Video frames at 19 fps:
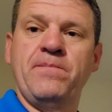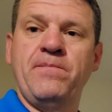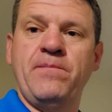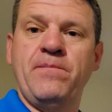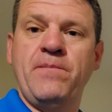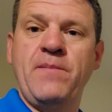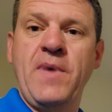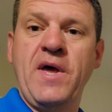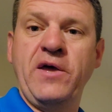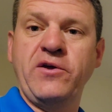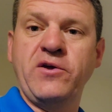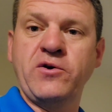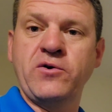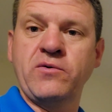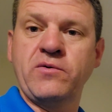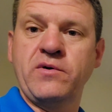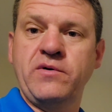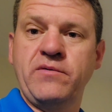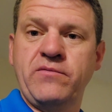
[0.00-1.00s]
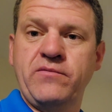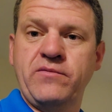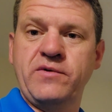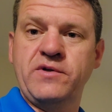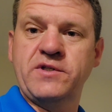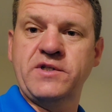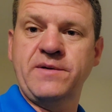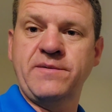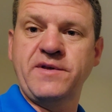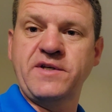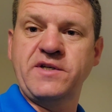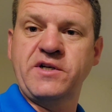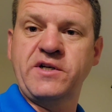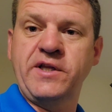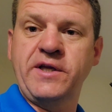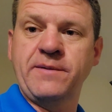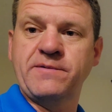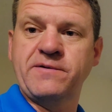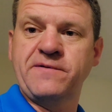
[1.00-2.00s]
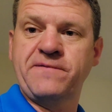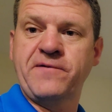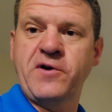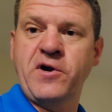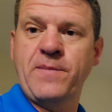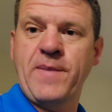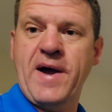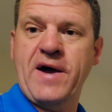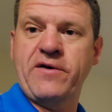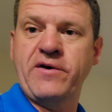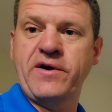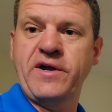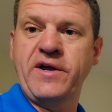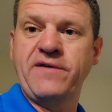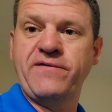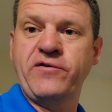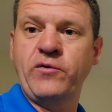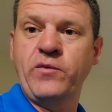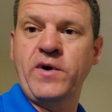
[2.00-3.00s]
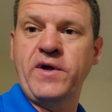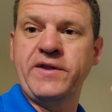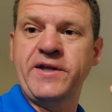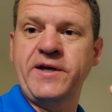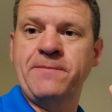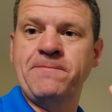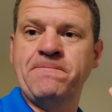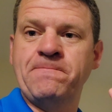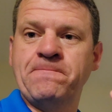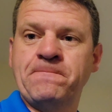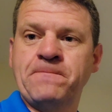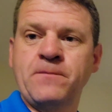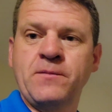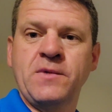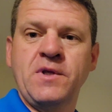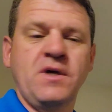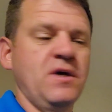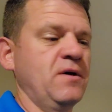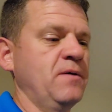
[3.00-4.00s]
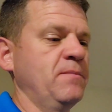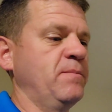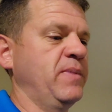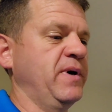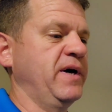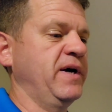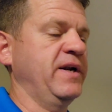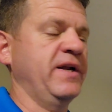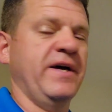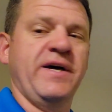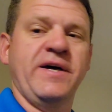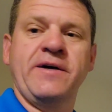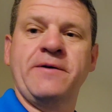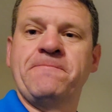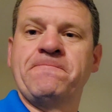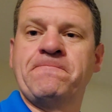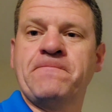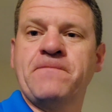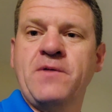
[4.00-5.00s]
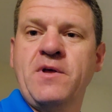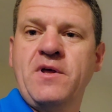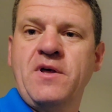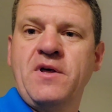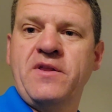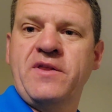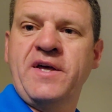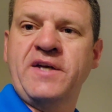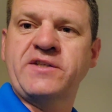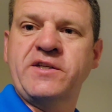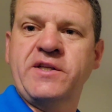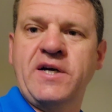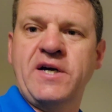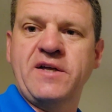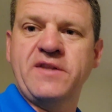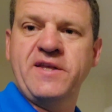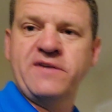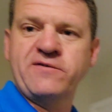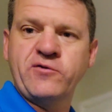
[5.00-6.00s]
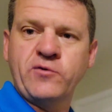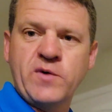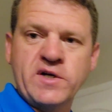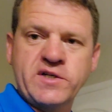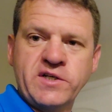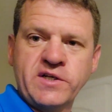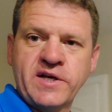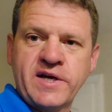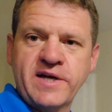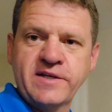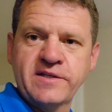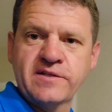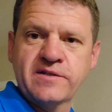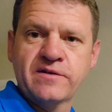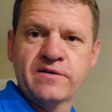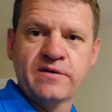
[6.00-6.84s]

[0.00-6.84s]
mail you some of these clips for your battery if you want them. But thanks a lot. Thanks for watching, guys.